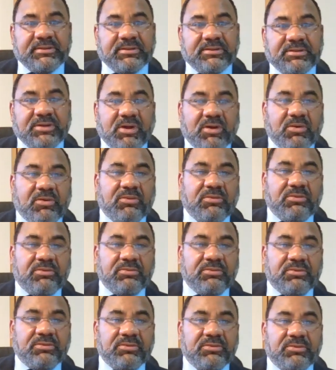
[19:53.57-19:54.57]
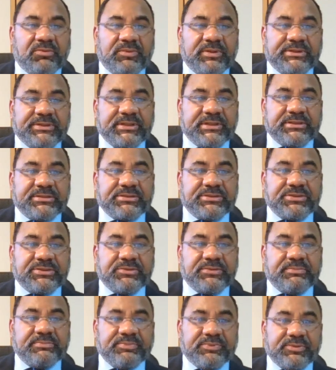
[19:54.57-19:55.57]
goal, which is to
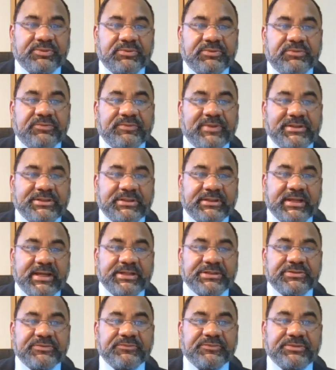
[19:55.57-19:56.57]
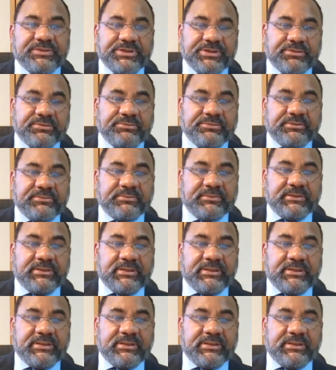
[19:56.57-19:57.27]
improve education for children.